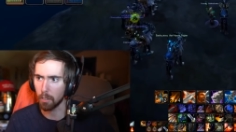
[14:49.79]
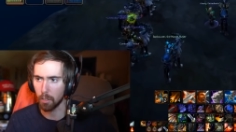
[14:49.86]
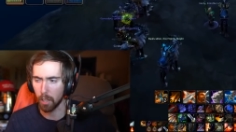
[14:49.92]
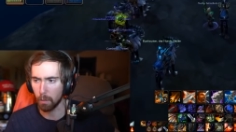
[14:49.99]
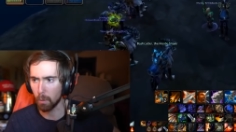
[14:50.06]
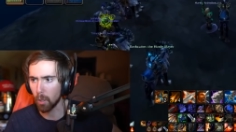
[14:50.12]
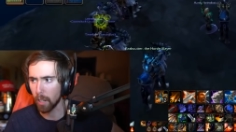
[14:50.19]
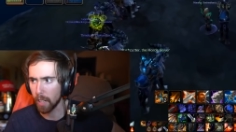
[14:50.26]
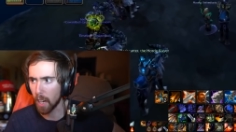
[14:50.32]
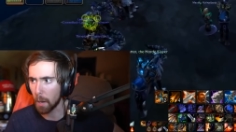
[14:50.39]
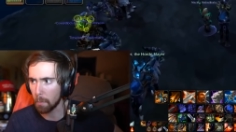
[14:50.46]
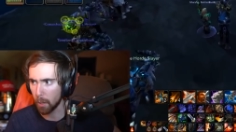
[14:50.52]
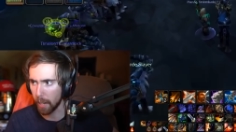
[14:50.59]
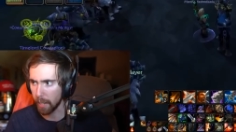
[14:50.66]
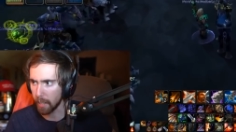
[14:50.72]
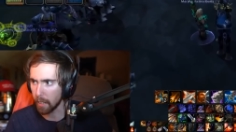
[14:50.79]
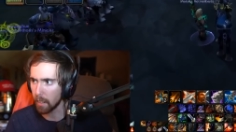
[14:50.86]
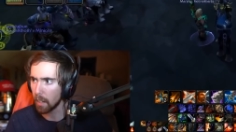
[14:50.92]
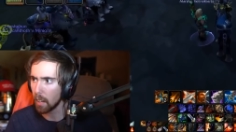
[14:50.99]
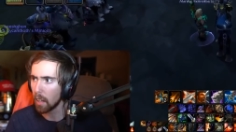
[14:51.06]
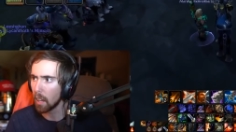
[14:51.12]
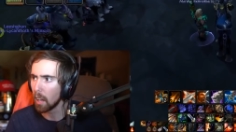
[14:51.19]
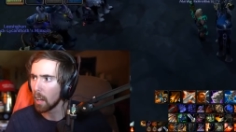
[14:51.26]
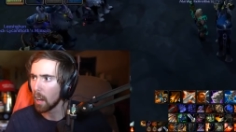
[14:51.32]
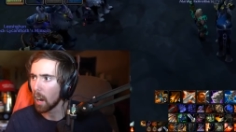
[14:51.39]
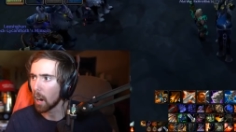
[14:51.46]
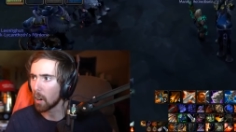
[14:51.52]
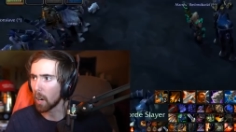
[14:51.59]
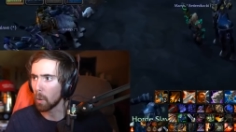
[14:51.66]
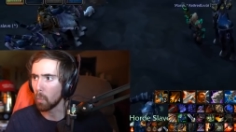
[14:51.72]
like, really complicated.
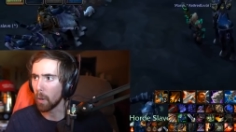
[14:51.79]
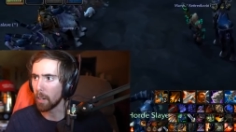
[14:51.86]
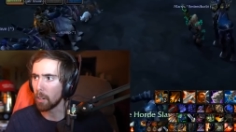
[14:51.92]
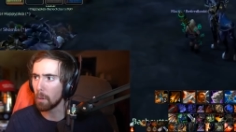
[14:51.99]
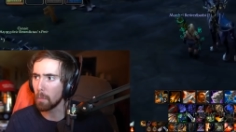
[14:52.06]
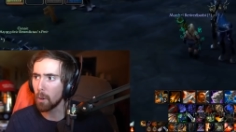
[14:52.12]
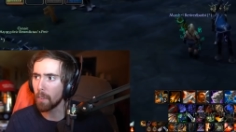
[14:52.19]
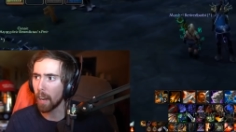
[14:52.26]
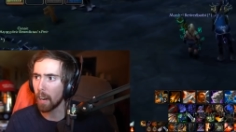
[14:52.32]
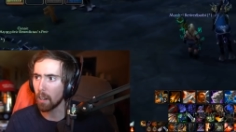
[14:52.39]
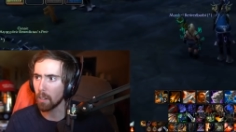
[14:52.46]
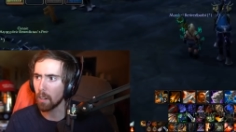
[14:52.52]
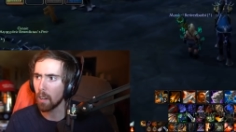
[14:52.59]
All right, winner, move out.